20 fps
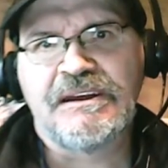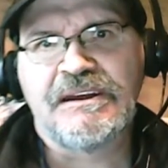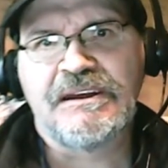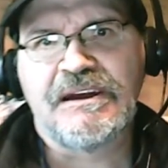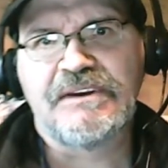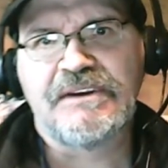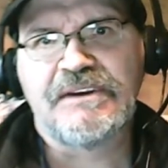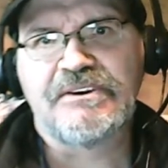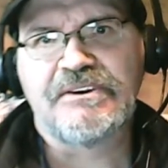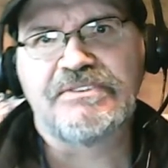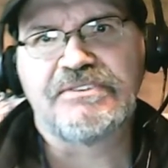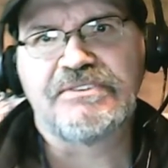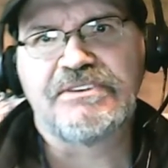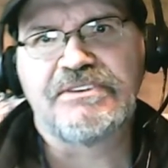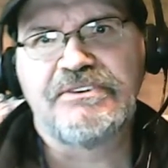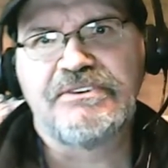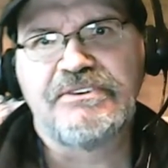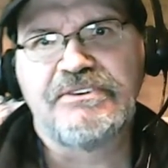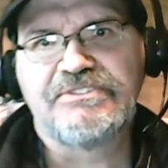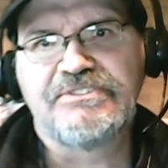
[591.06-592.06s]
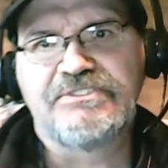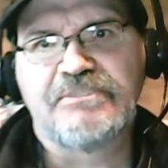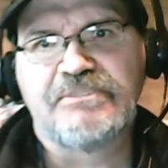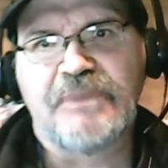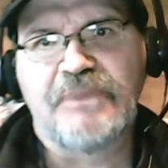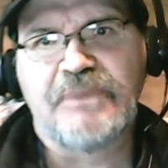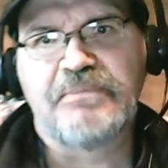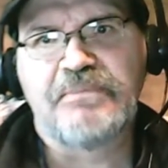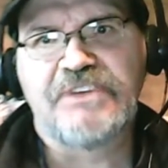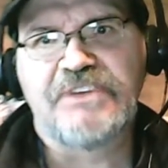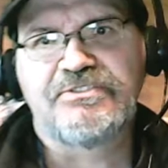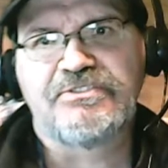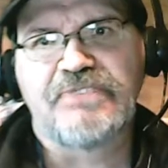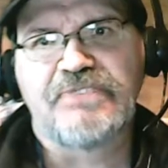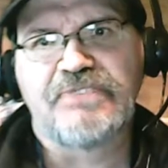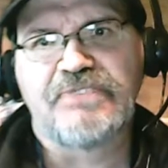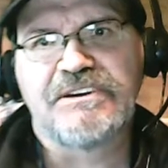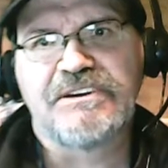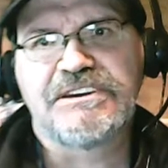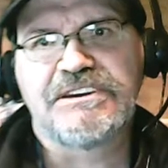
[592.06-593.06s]
I heard the news that my best
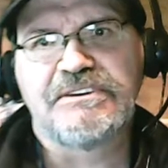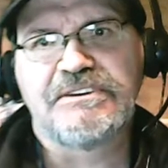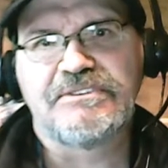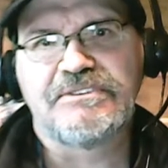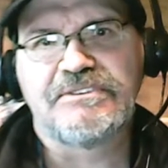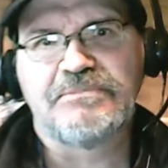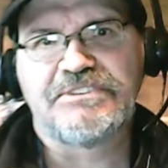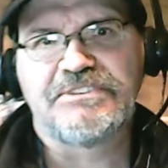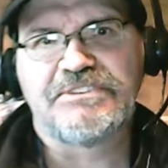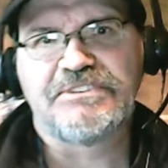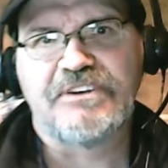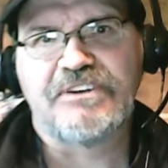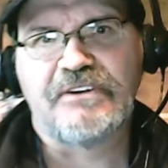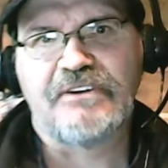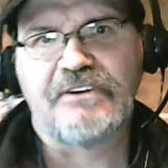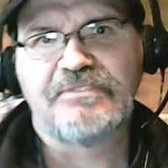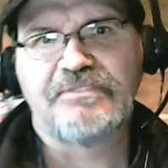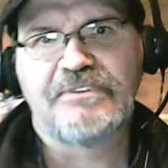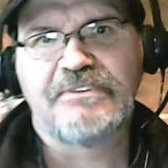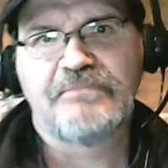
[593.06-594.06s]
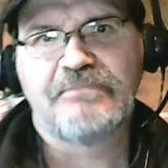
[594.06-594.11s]
friend killed himself,